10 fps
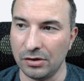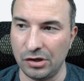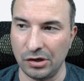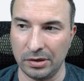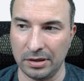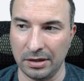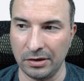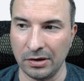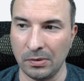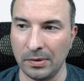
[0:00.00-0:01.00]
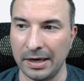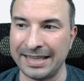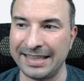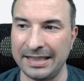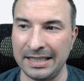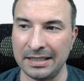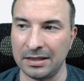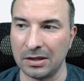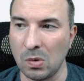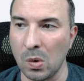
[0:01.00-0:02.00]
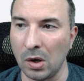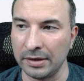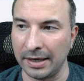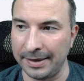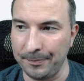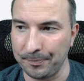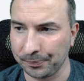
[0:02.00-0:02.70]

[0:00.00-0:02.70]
just, you know, exceeded the quota,